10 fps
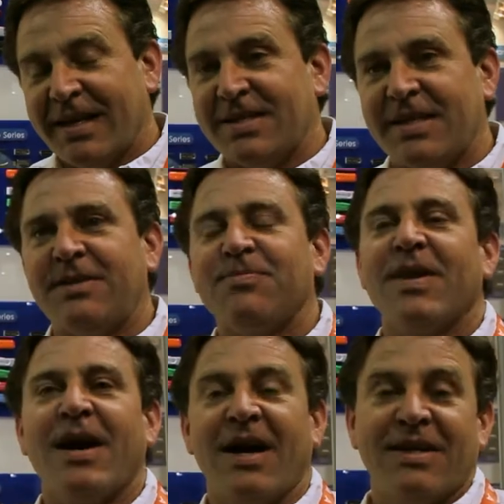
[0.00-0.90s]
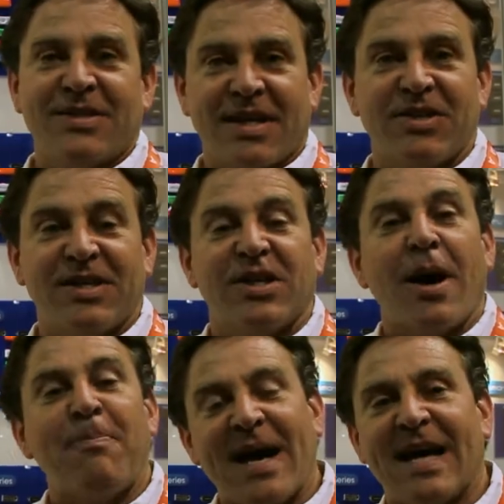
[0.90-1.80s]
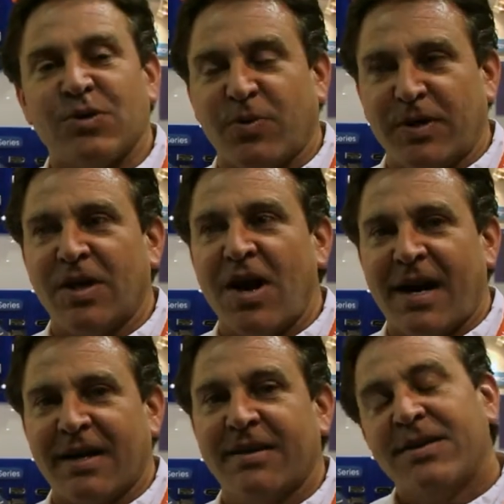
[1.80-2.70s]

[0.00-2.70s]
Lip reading: easy. It's actually a password lock.